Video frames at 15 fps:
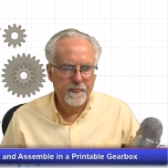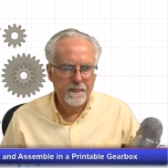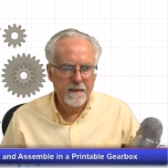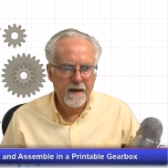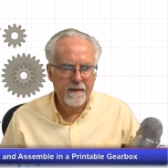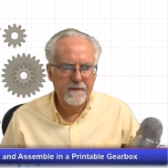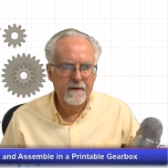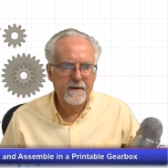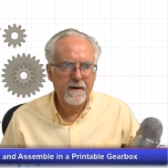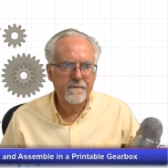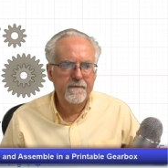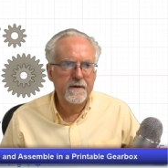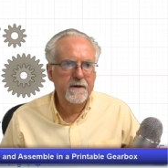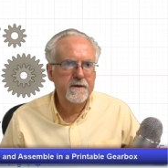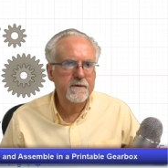I think I
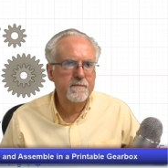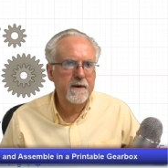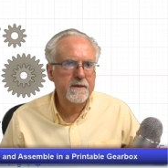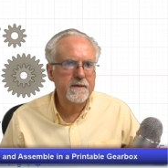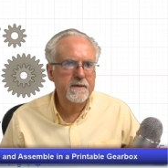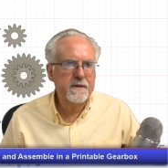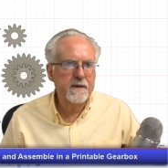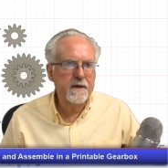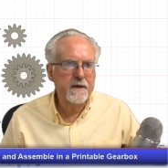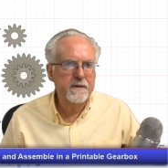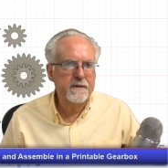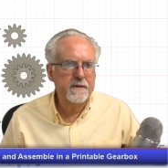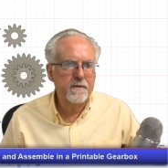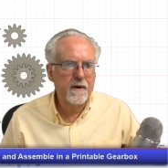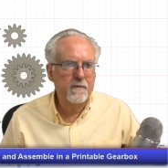finished my
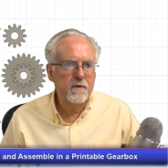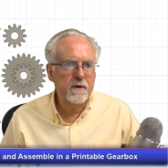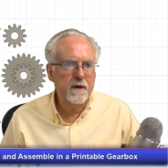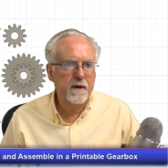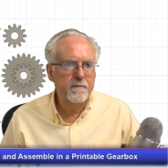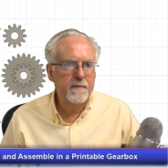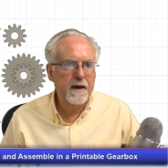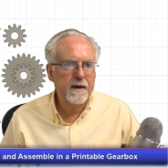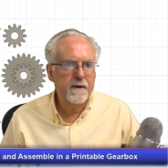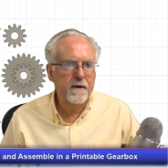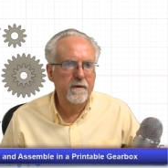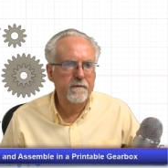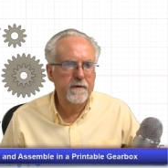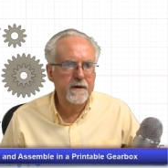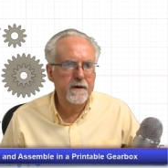sketch so I will come back
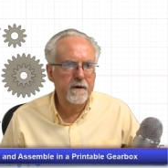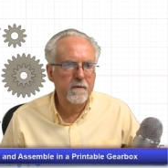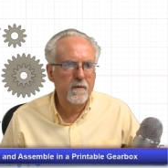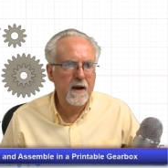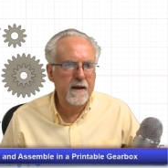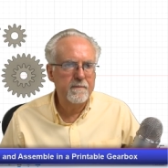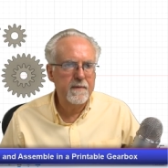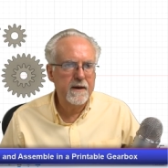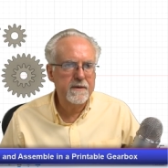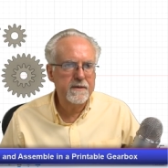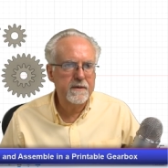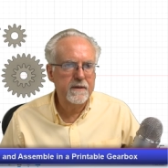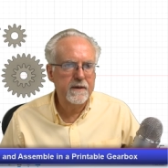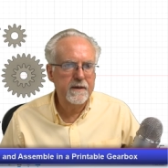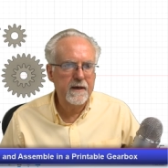over here right mouse
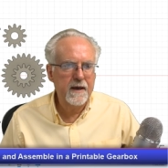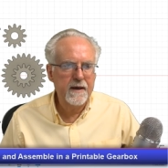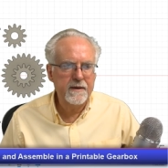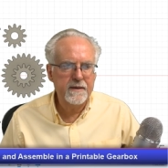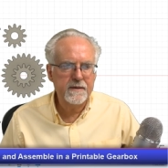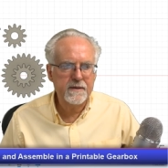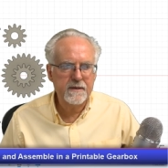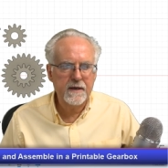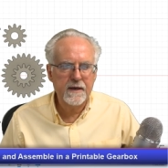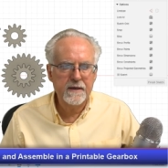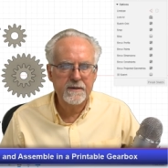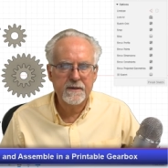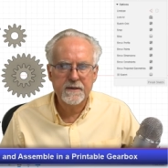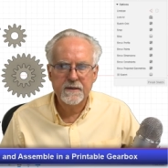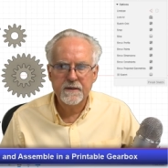click edit
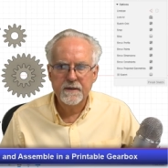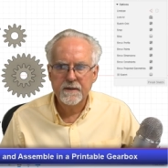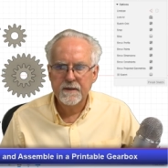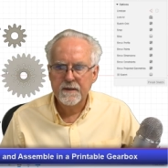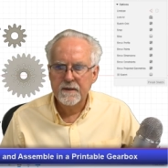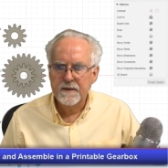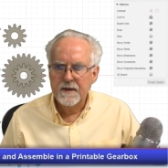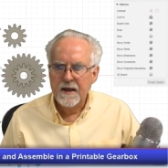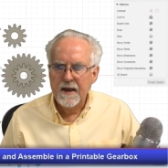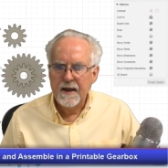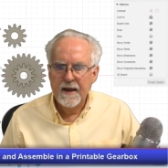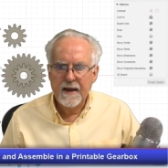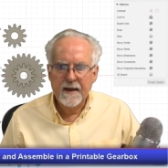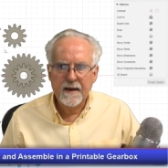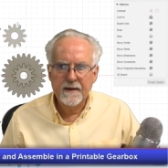sketch
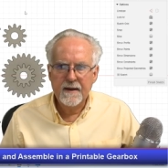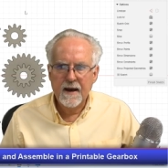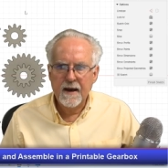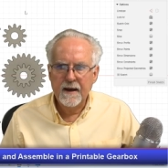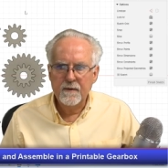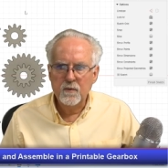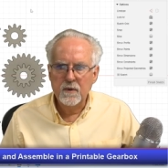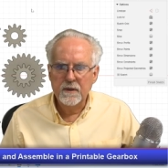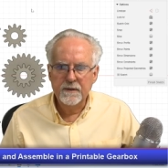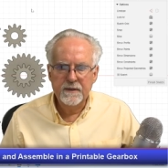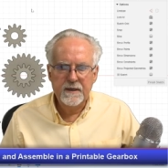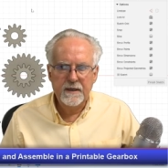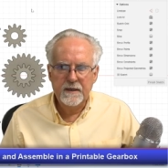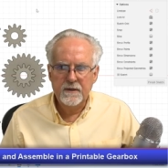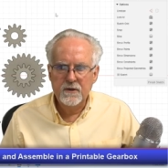and I will
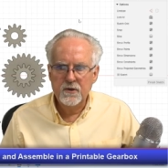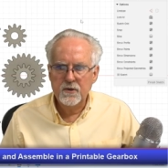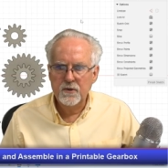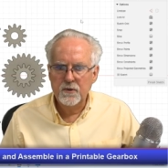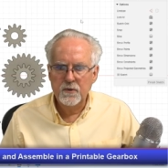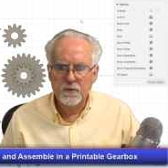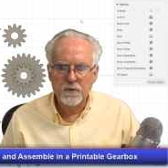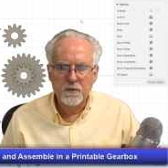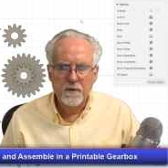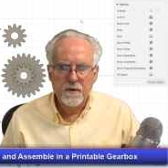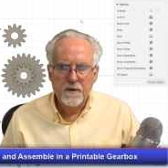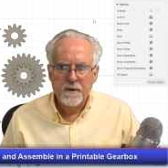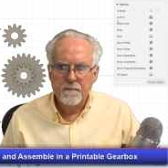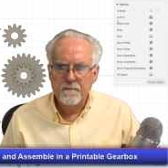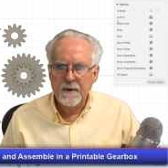need to
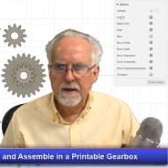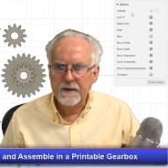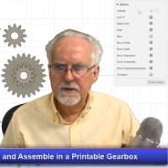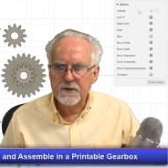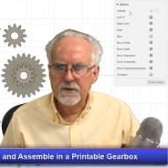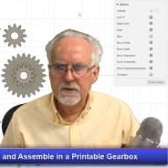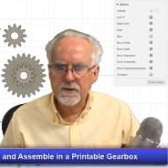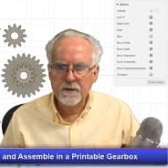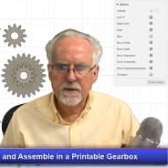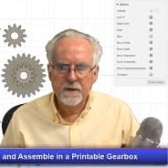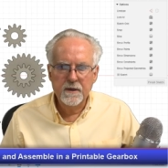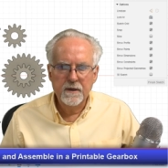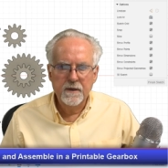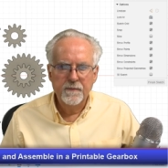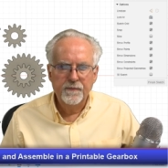make
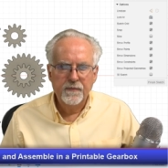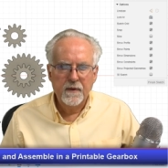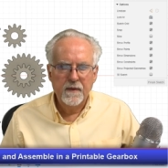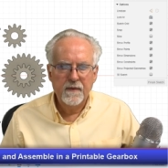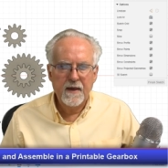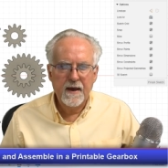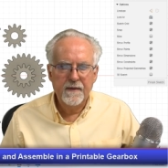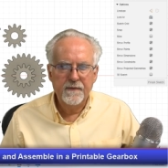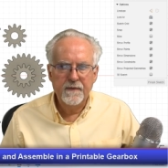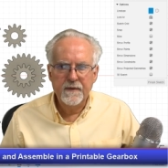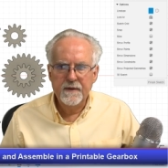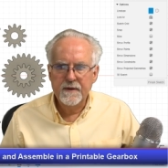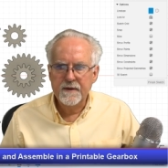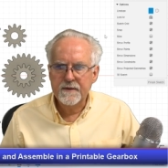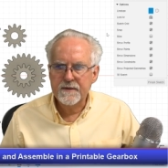sure that
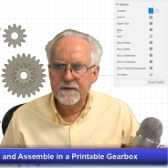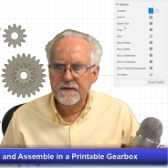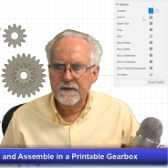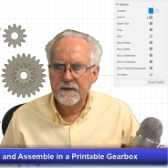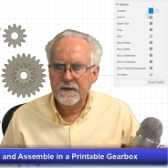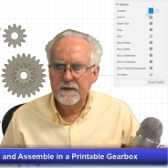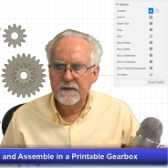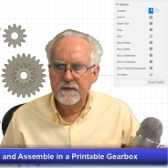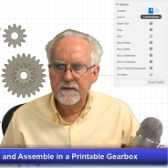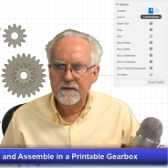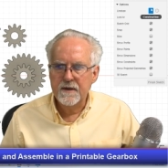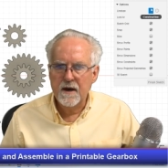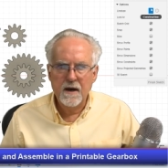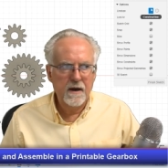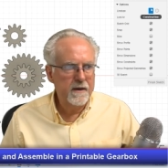this is
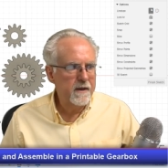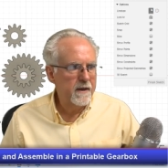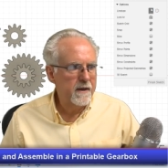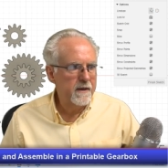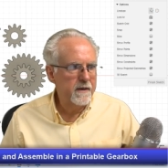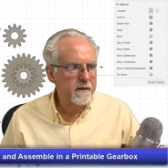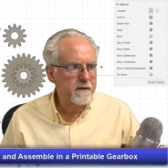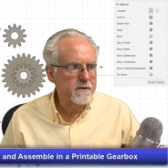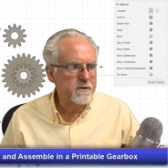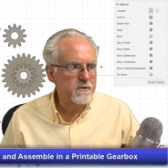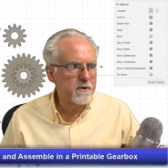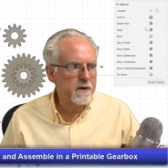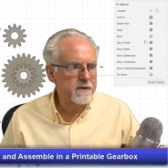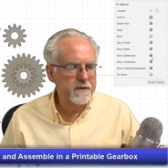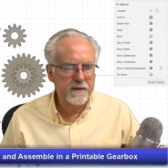not a
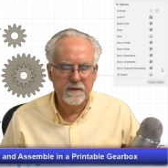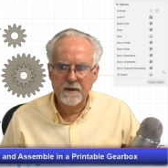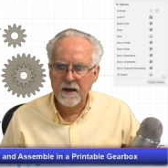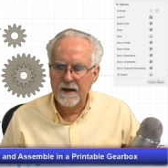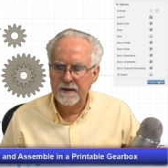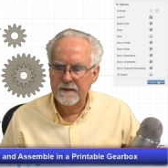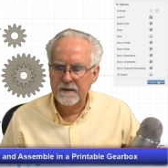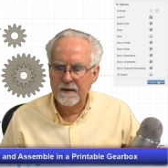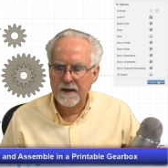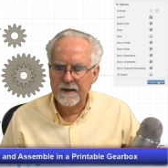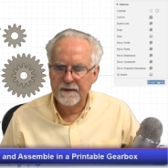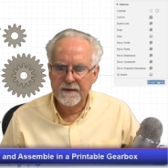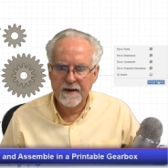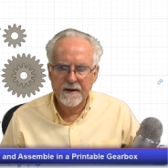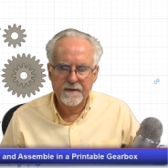construction line
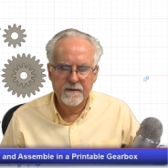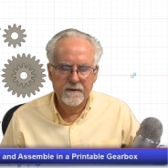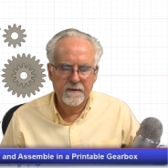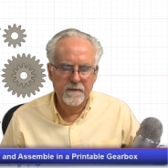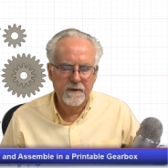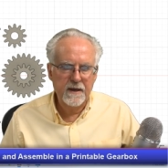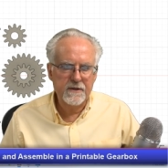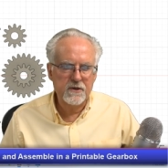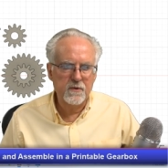like that okay so